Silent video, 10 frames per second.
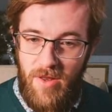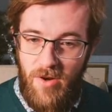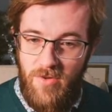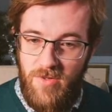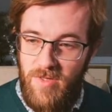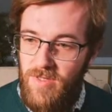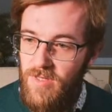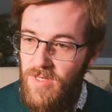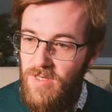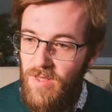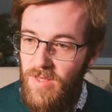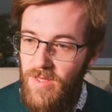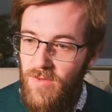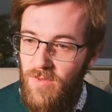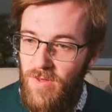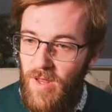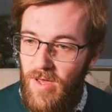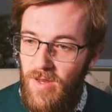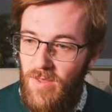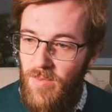106 that lead to the
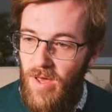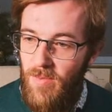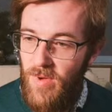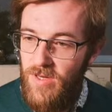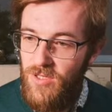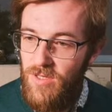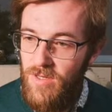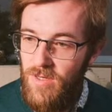9 on the bottom edge.